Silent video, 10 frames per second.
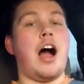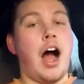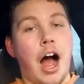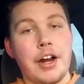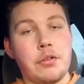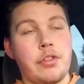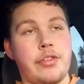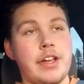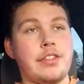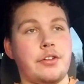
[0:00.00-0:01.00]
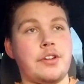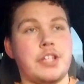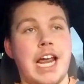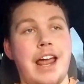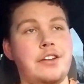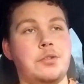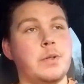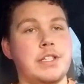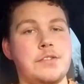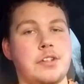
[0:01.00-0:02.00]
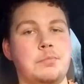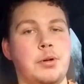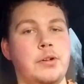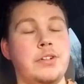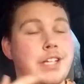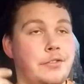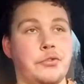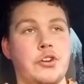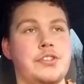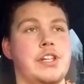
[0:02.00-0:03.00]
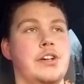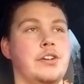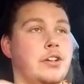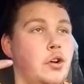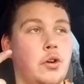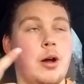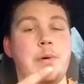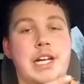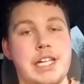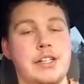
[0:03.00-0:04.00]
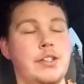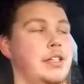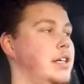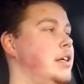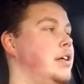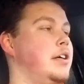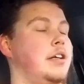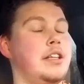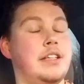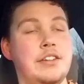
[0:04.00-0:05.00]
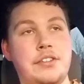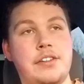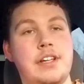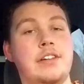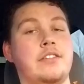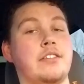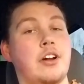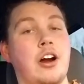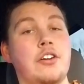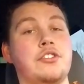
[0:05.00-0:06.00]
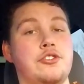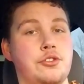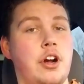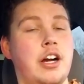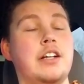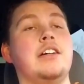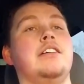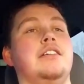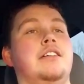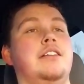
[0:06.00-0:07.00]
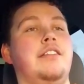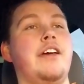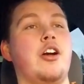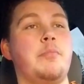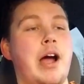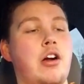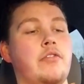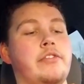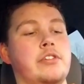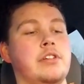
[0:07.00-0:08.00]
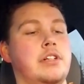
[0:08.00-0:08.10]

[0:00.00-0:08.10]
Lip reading: I don't think there is an end to what these can pull in first gear going up any hill. These things are strong. They are powerful.